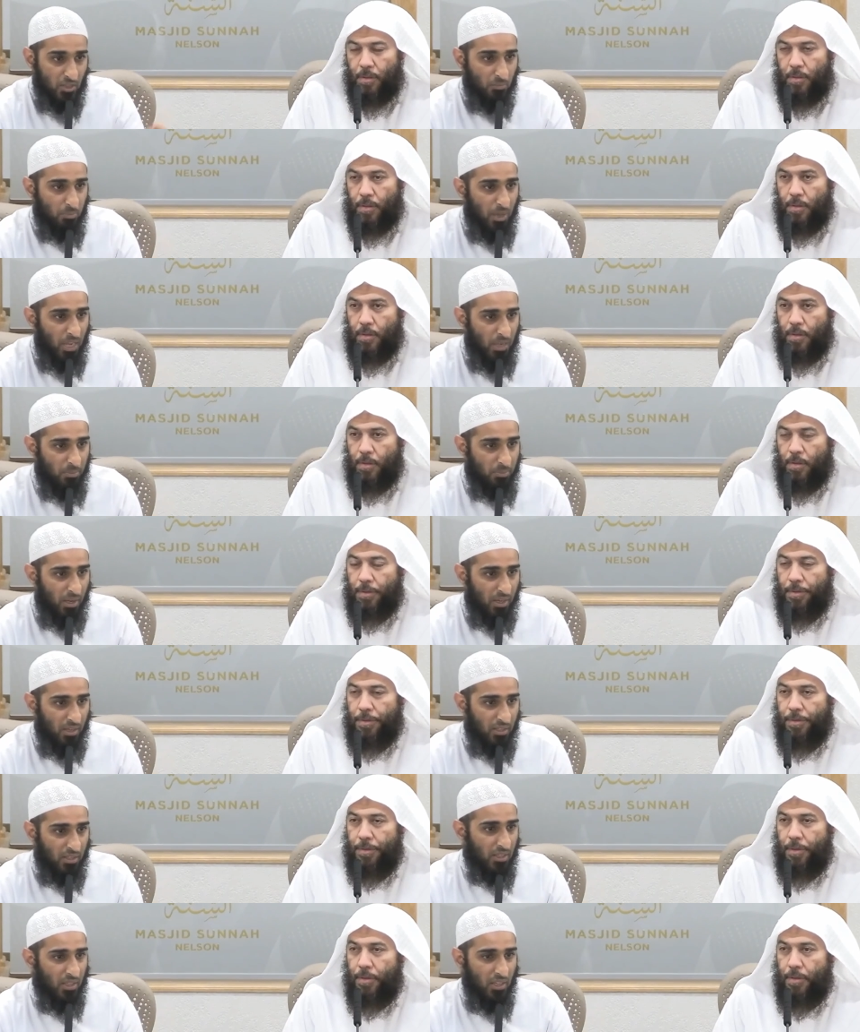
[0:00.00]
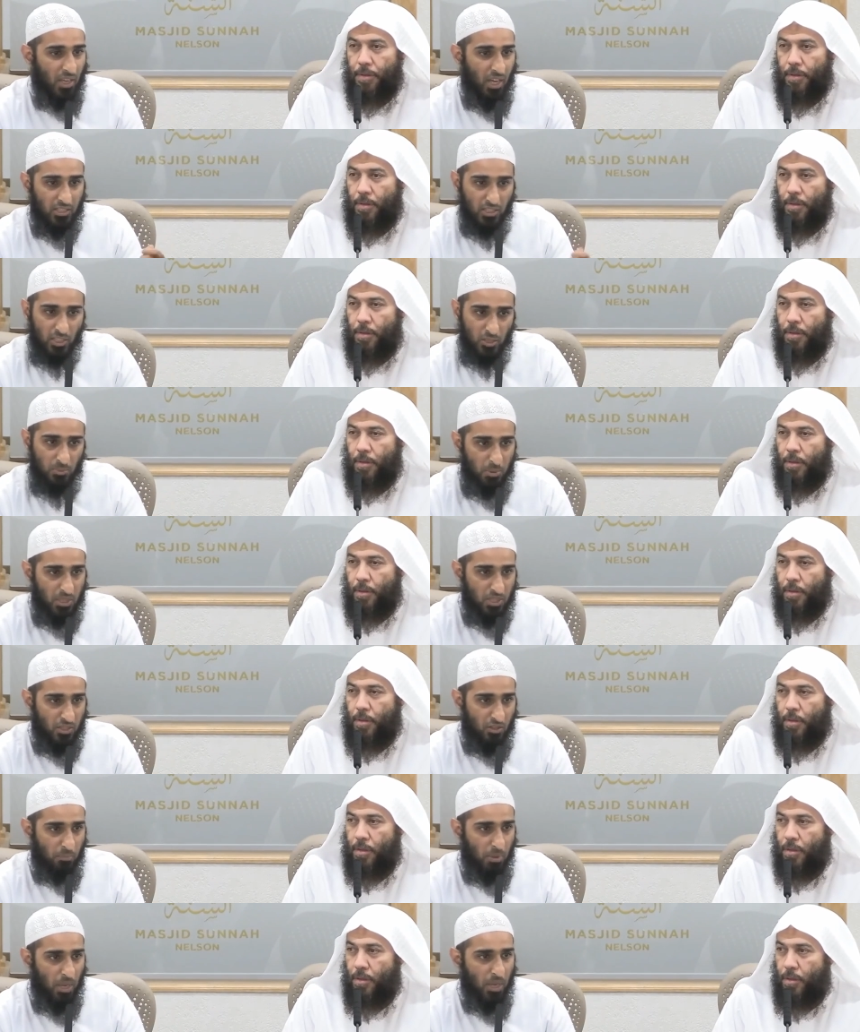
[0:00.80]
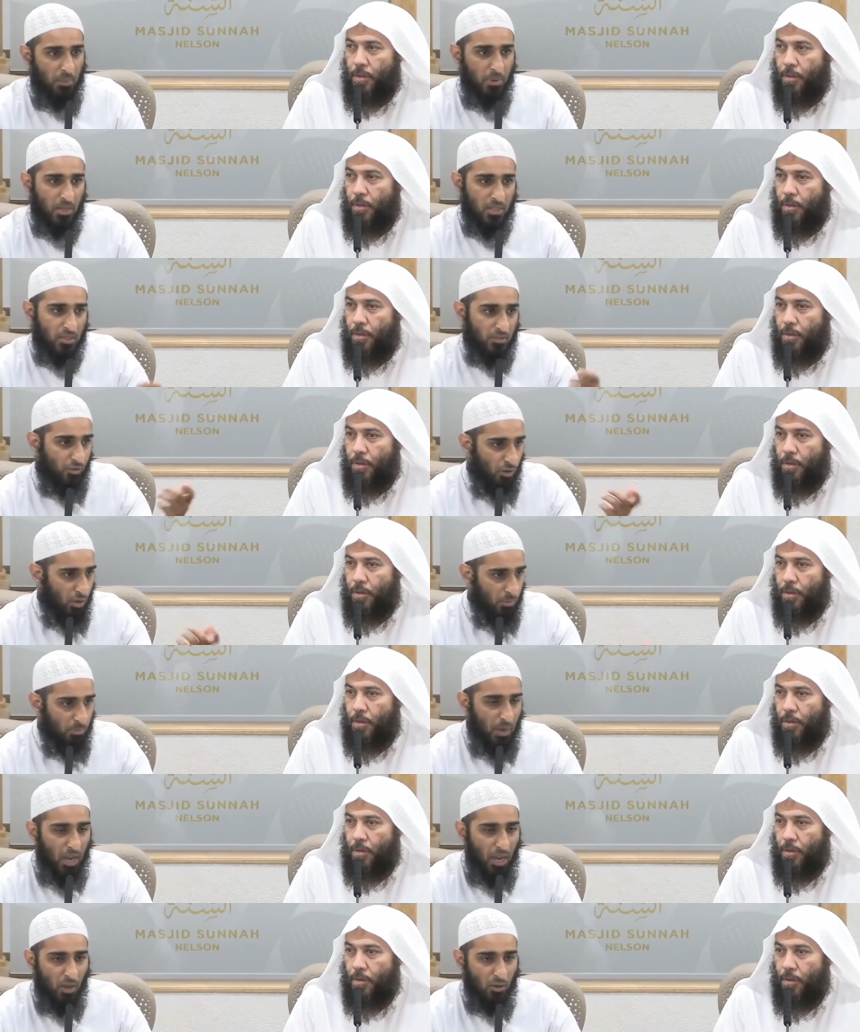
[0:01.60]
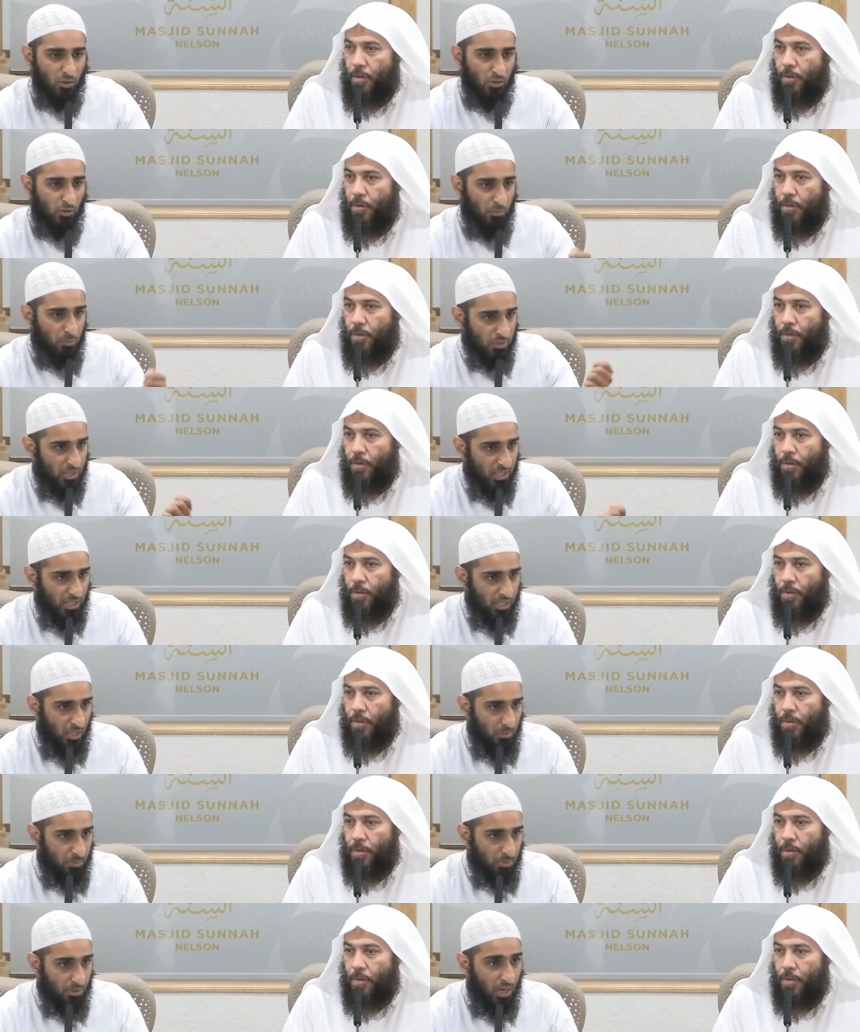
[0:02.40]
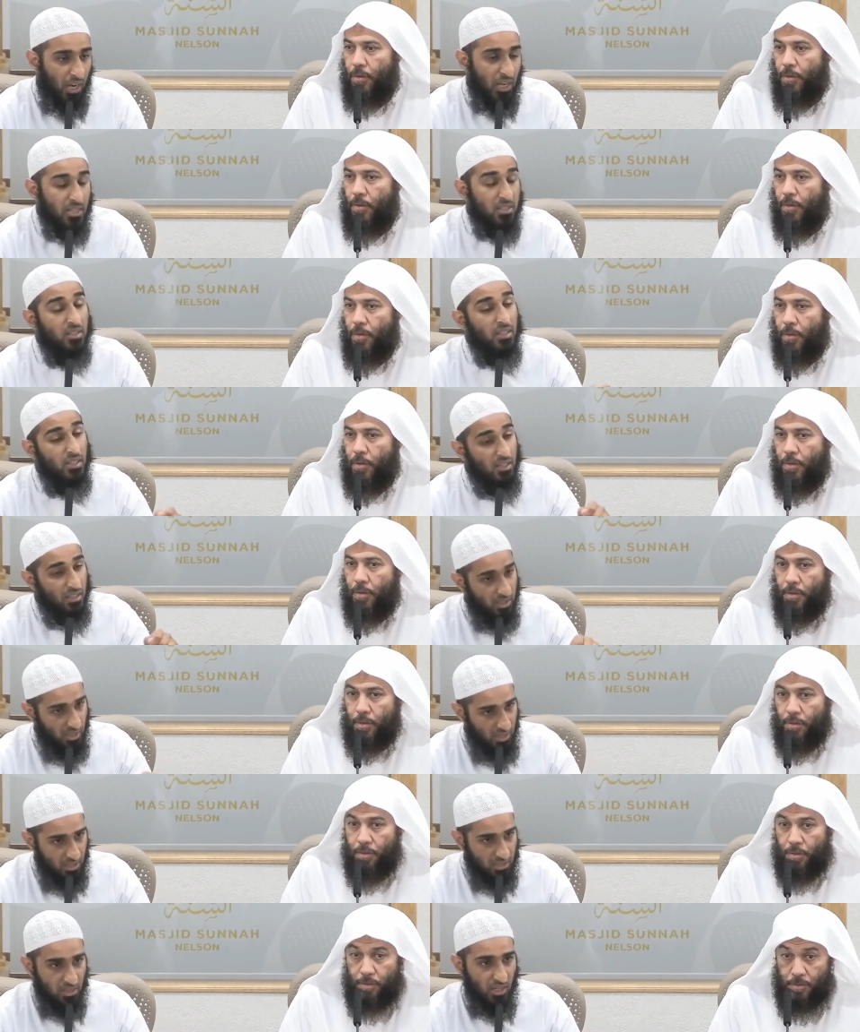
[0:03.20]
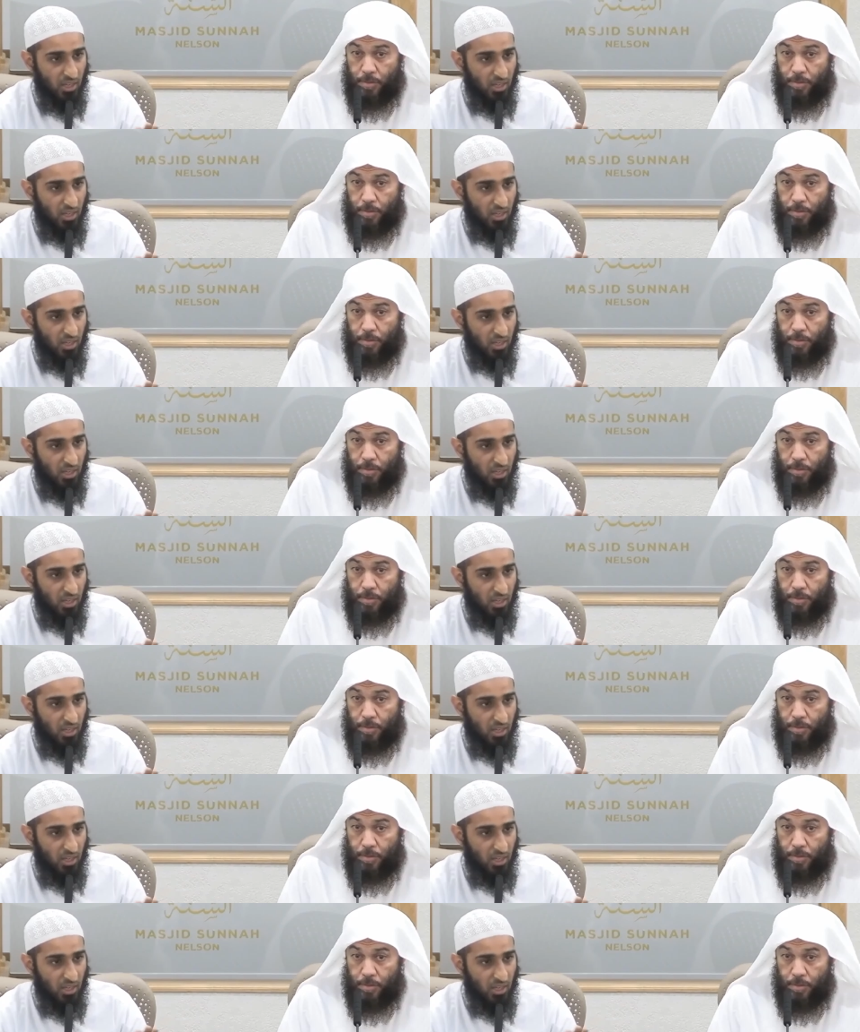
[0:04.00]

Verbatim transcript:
Speaker 1: of paper, and this piece of paper is for a pound or a particular price. It's